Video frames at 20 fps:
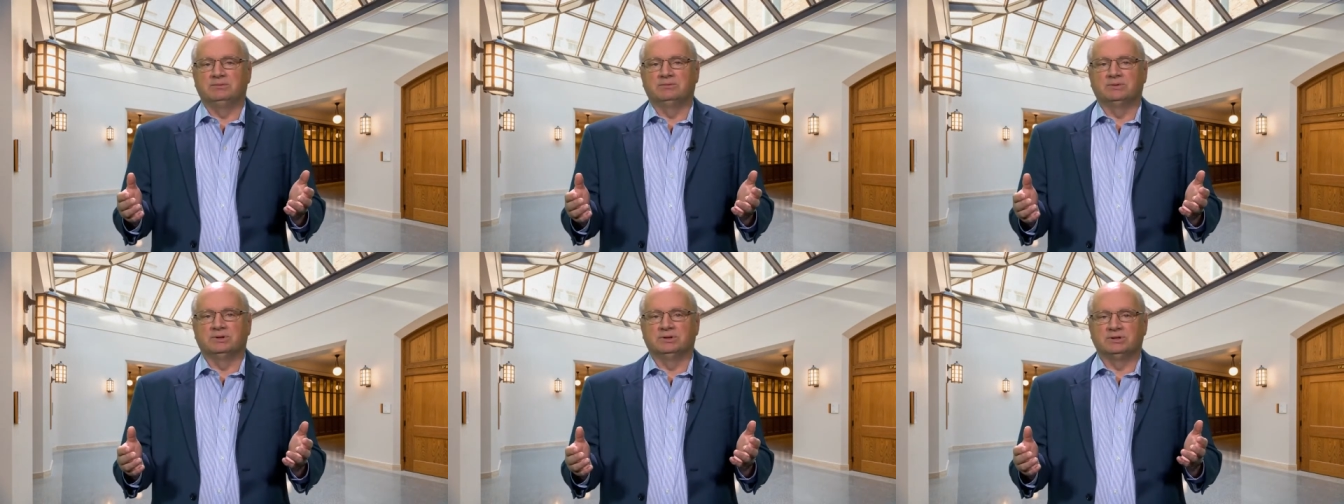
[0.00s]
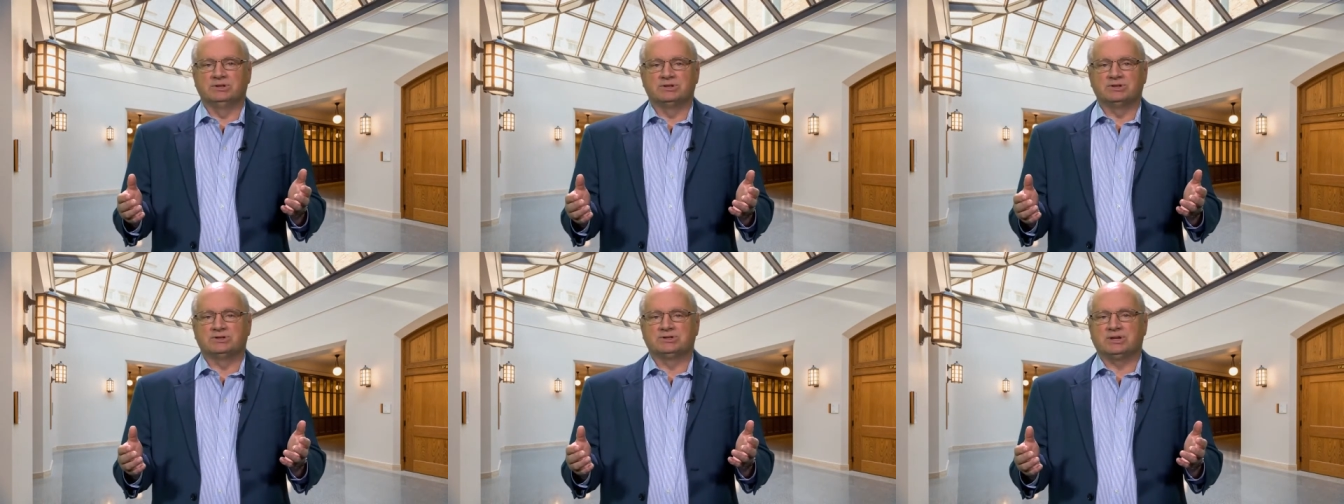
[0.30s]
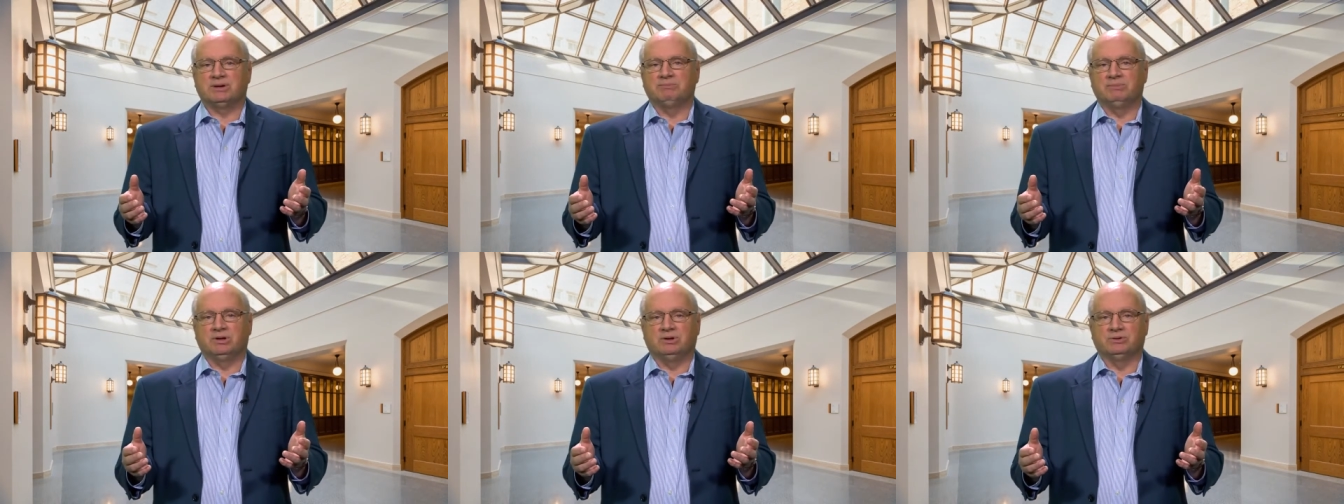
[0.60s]
religious
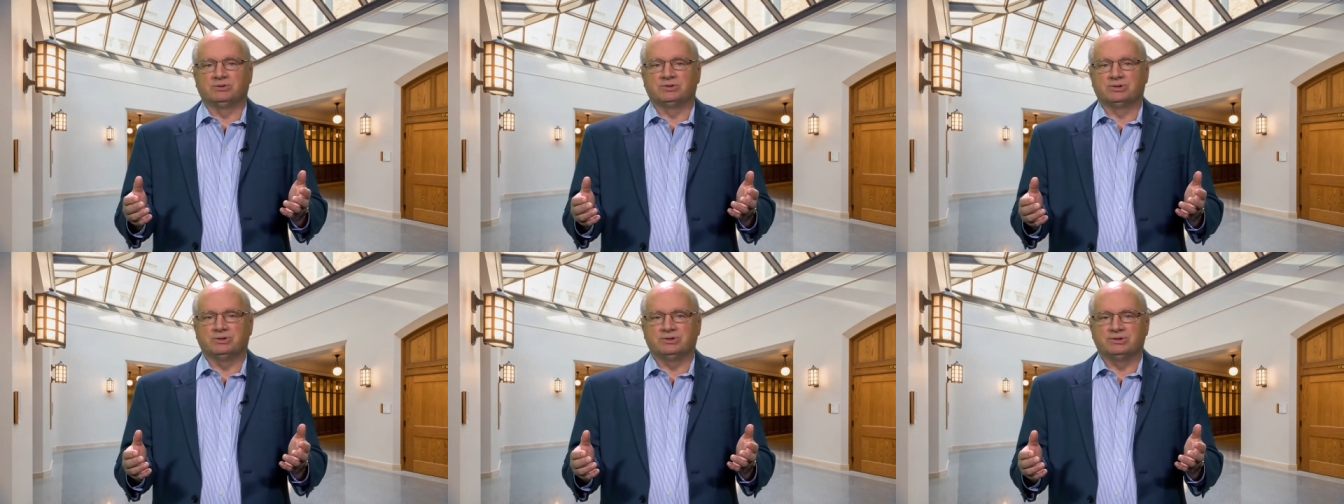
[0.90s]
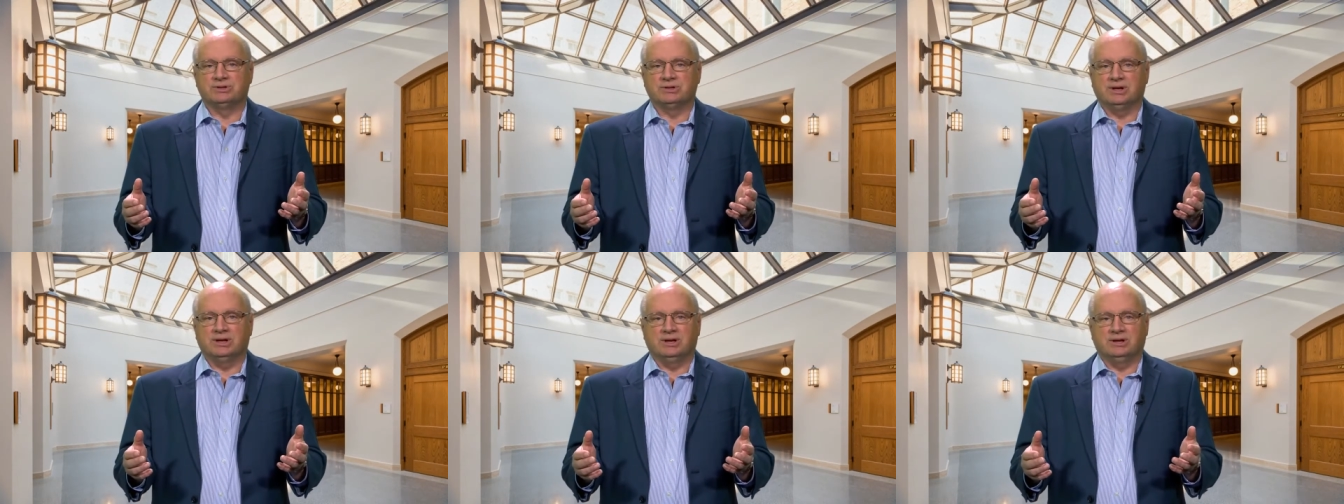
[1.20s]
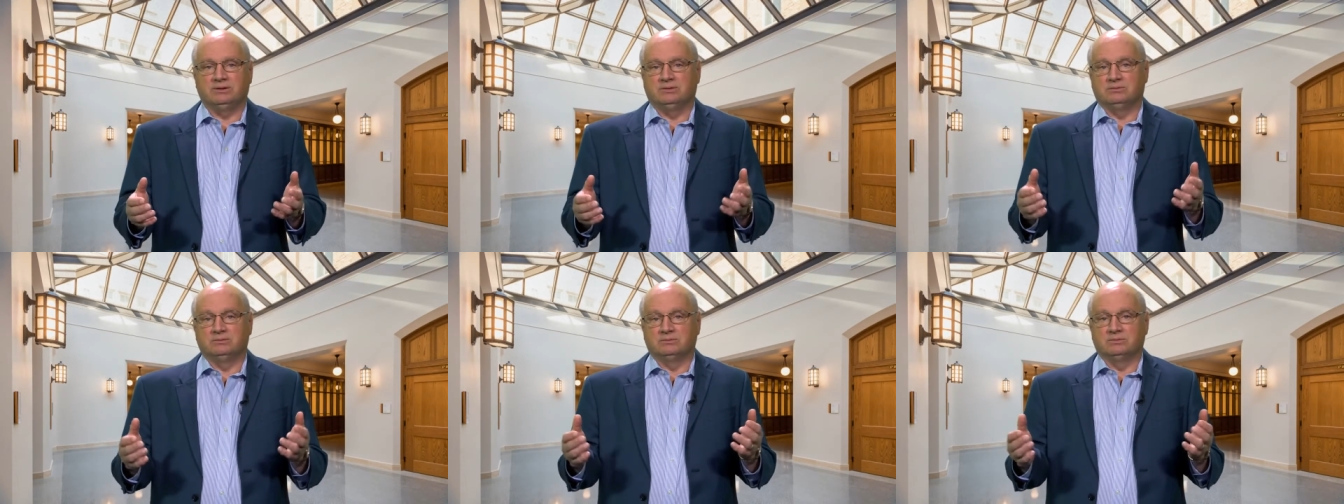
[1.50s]
subcultures
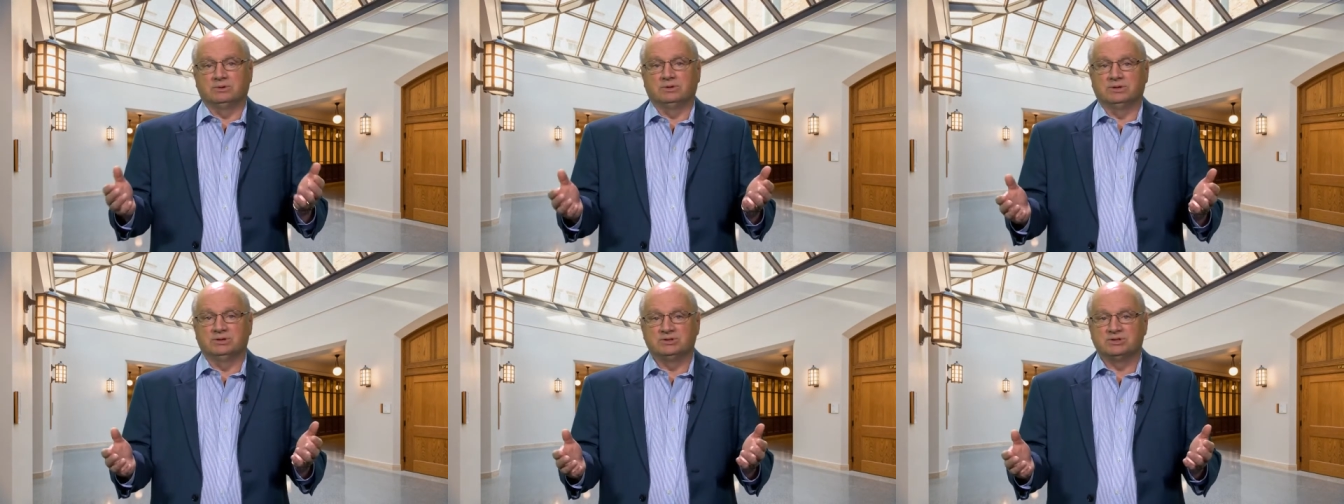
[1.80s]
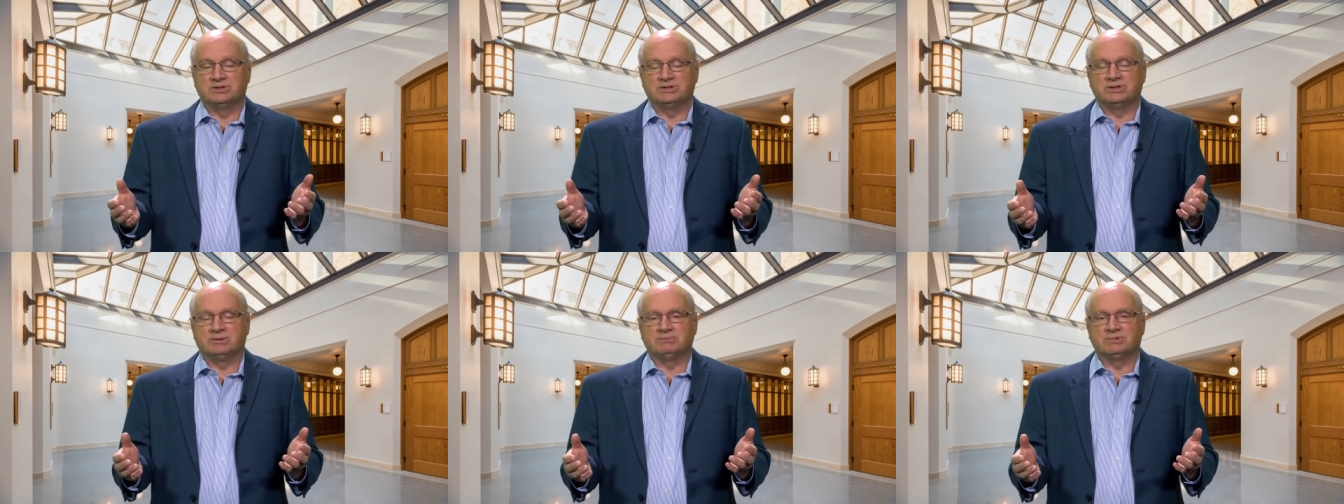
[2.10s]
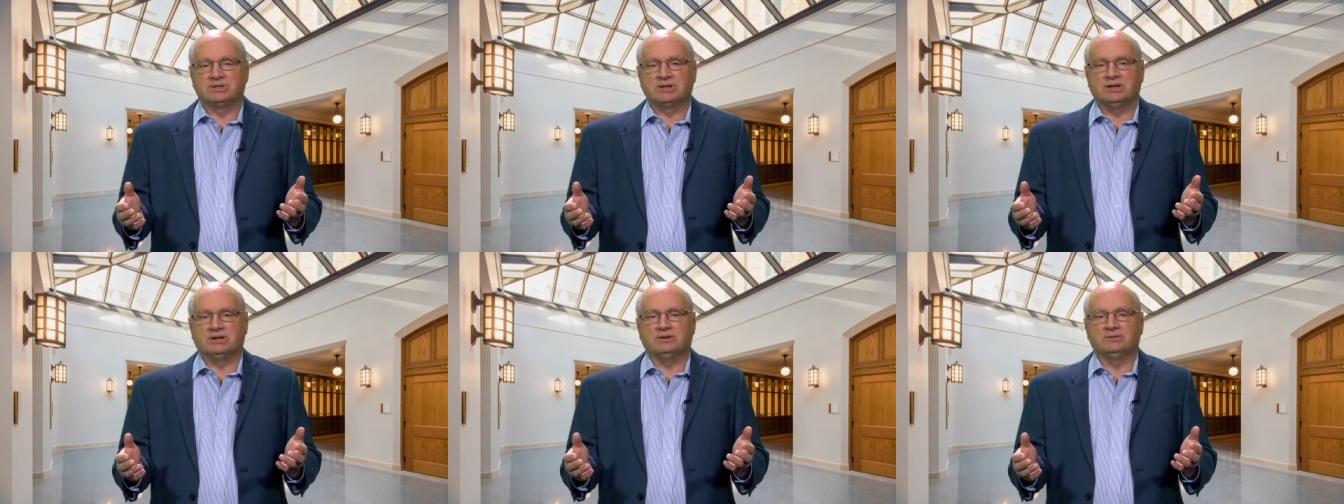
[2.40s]
and religions
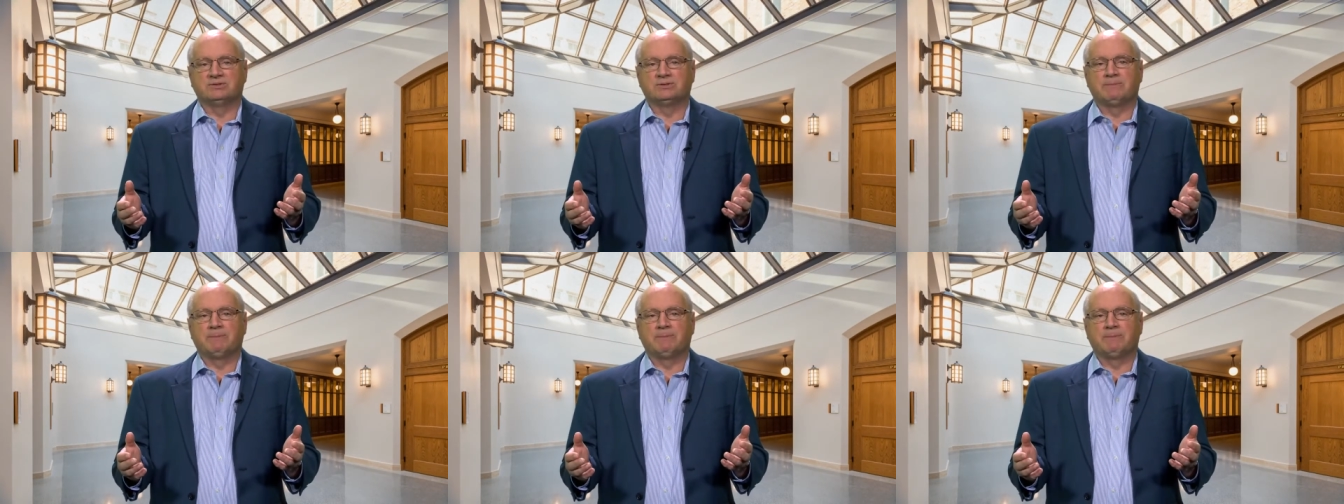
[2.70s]
themselves.